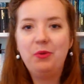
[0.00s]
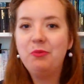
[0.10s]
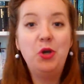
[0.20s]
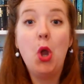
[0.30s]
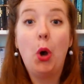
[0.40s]

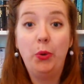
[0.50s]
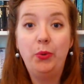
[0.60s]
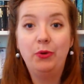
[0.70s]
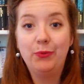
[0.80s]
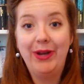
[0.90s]

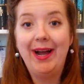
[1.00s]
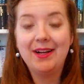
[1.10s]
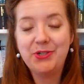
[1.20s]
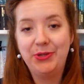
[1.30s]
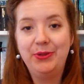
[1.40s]
known
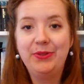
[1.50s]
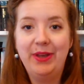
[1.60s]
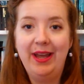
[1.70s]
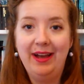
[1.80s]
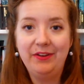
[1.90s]
reaction that they
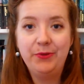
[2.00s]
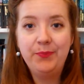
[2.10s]
had.